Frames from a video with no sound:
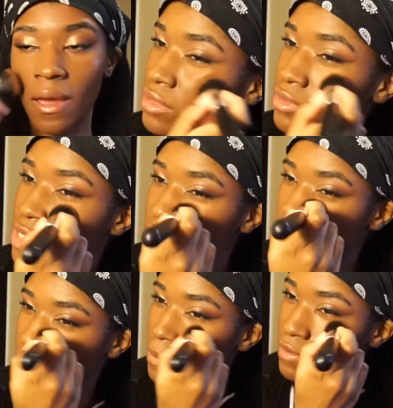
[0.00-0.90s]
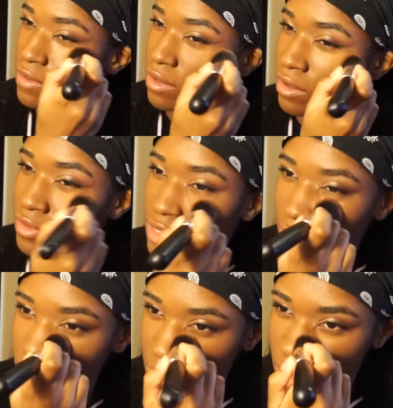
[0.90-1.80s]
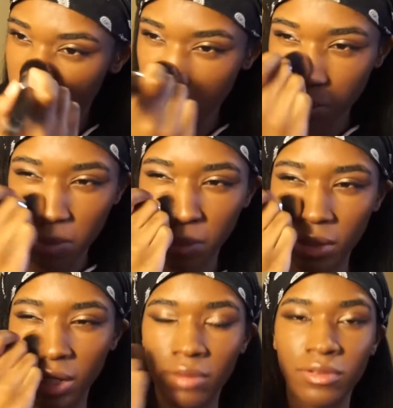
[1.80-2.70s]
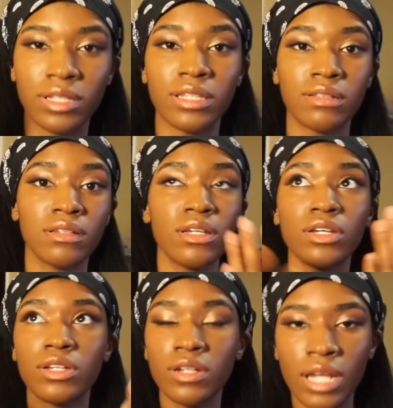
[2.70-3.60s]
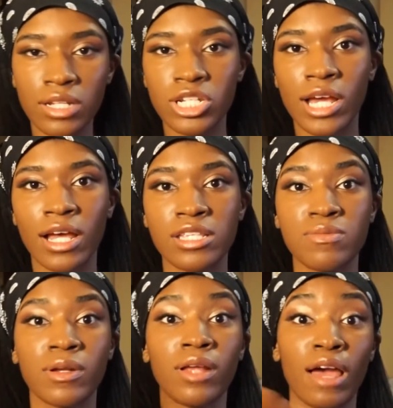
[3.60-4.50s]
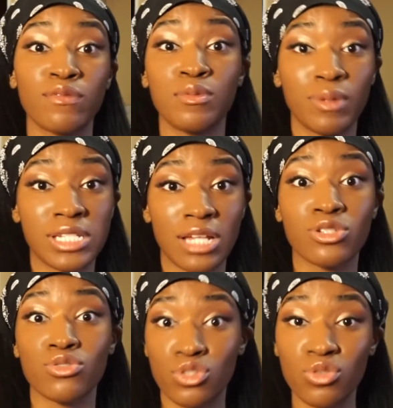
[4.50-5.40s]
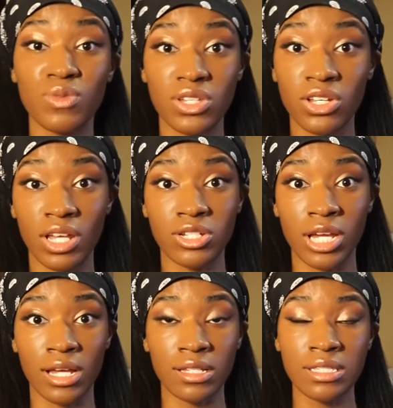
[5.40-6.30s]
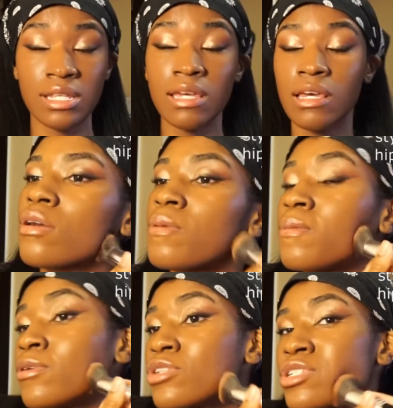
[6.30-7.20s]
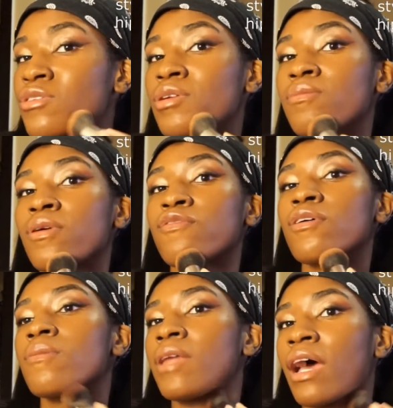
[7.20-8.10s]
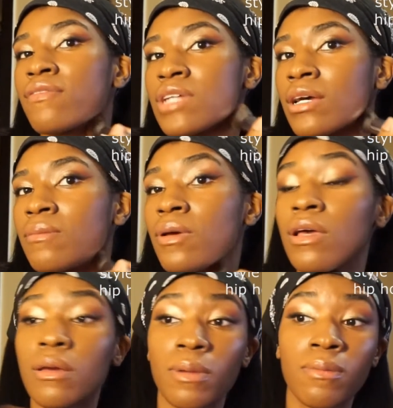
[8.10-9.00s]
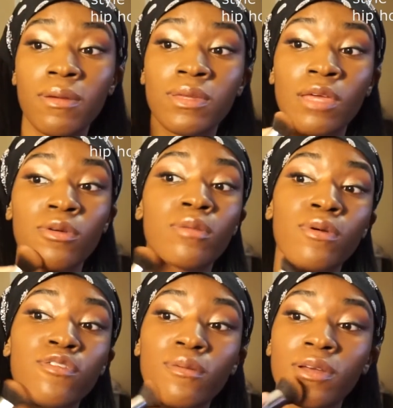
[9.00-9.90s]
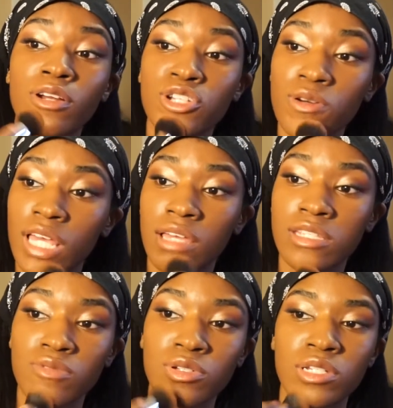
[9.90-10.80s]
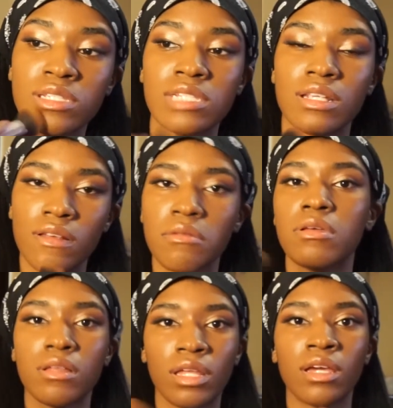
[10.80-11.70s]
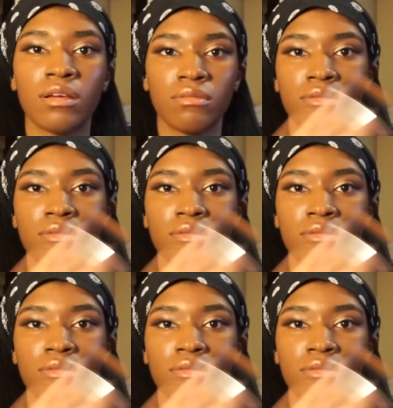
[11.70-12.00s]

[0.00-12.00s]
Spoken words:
which is made up of all the dancers who are not really good at jazz but have the potential to be good at jazz, or people who just don't want to perform at halftime but maybe they want to perform at our showcase, which is like